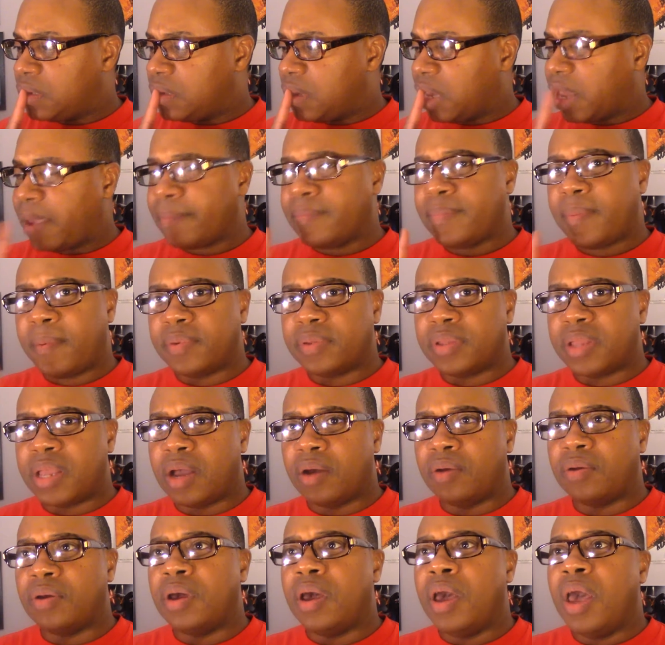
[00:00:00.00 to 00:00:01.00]
I can't remember
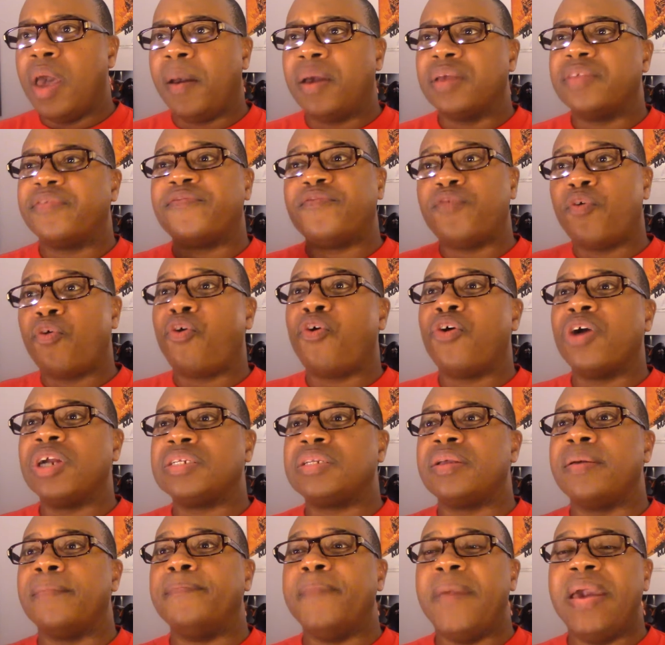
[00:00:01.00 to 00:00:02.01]
now. Because Forge
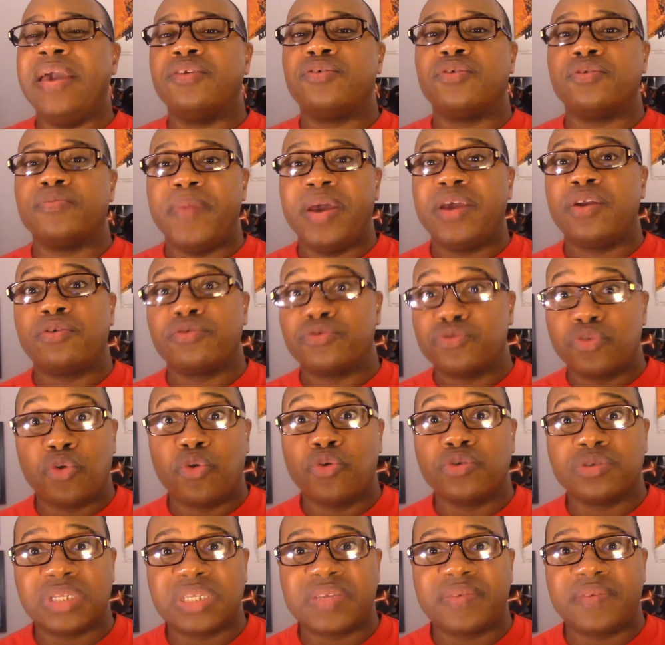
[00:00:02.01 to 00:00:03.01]
made her
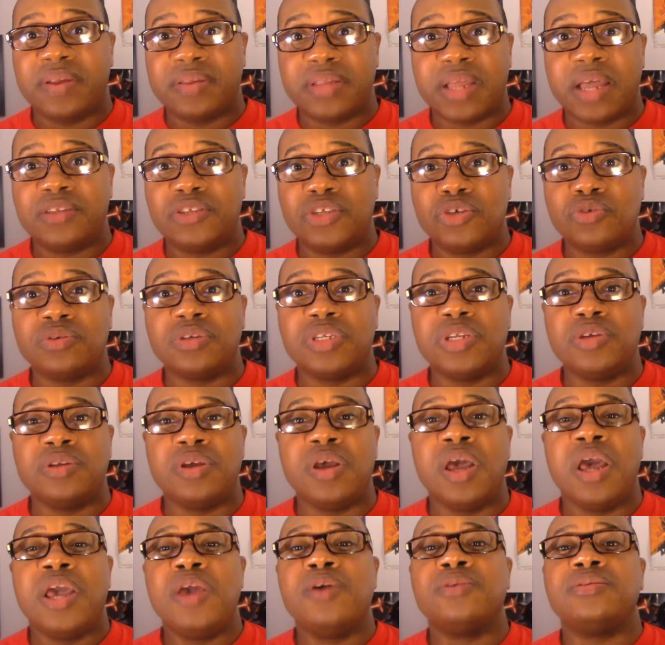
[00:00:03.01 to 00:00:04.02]
tools and stuff like that too. So
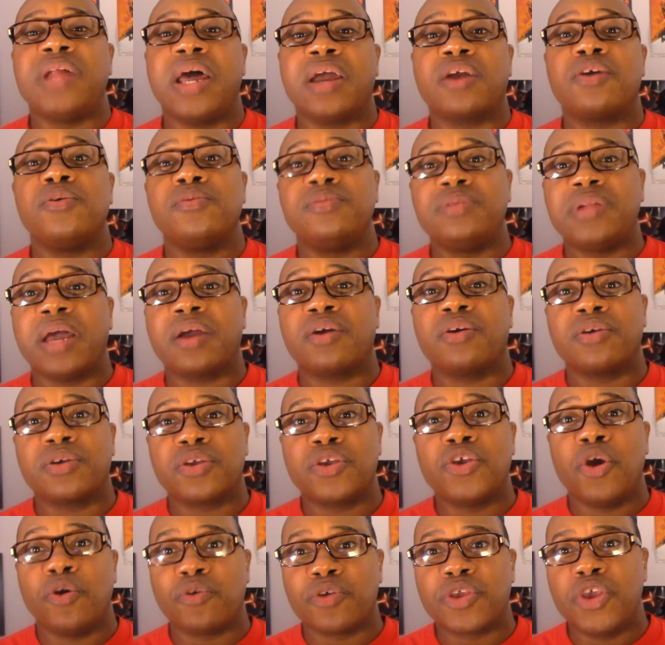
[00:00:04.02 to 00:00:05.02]
he was like her
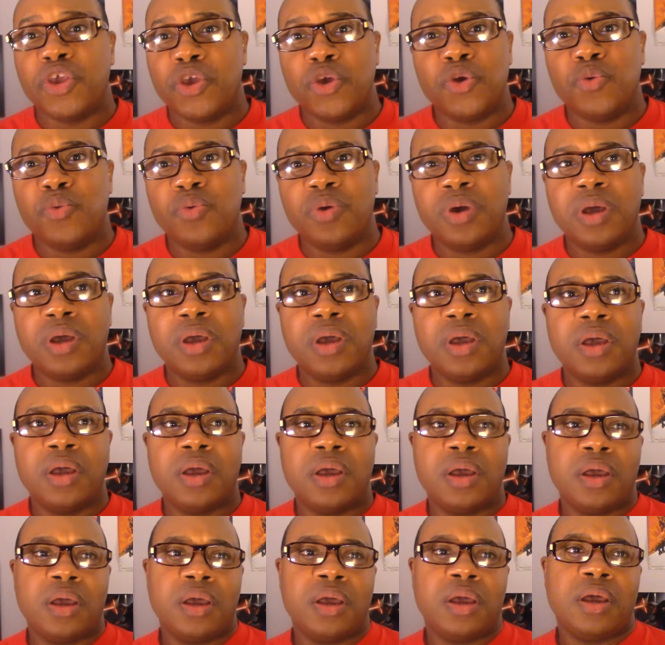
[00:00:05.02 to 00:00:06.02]
Q.
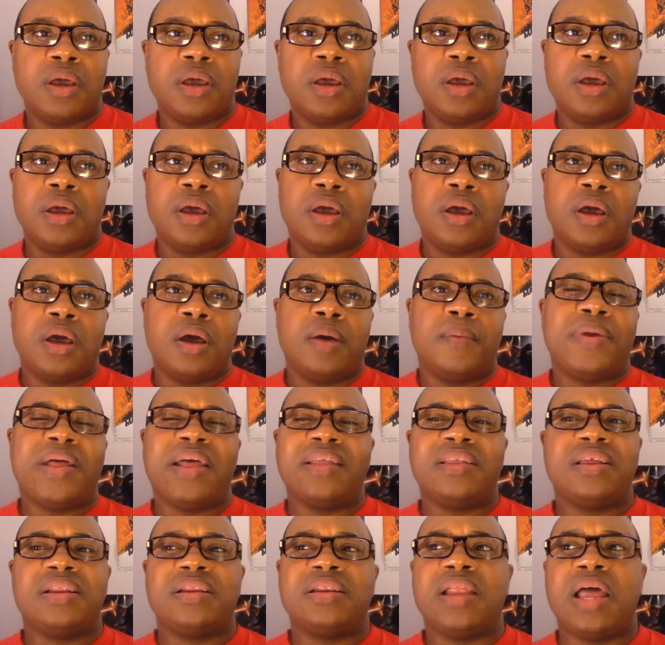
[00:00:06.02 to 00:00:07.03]
But
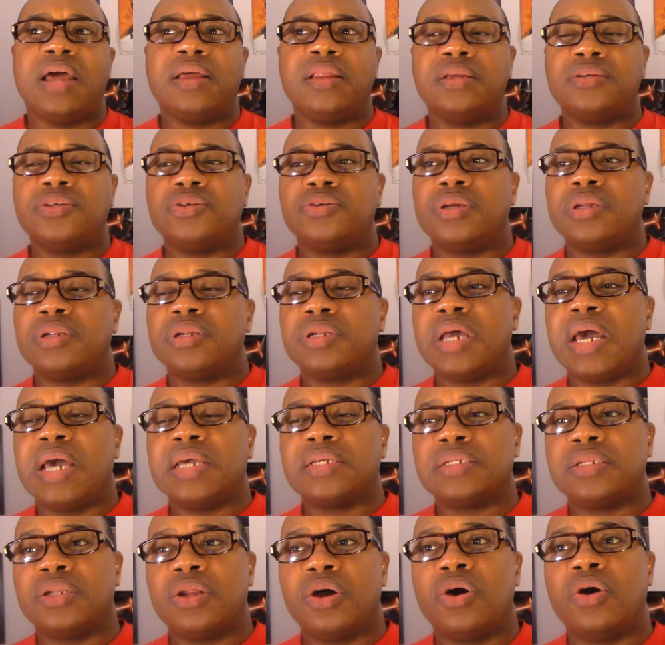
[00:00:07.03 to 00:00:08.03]
that issue didn't
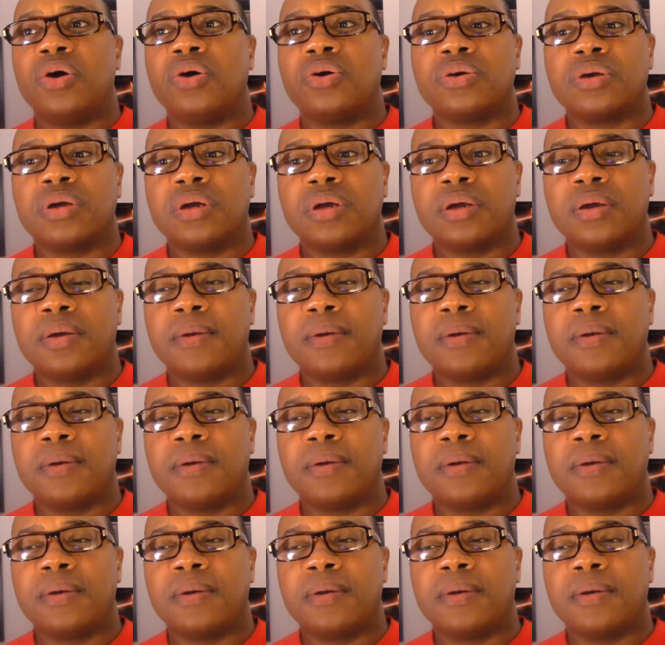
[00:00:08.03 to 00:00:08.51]
last long.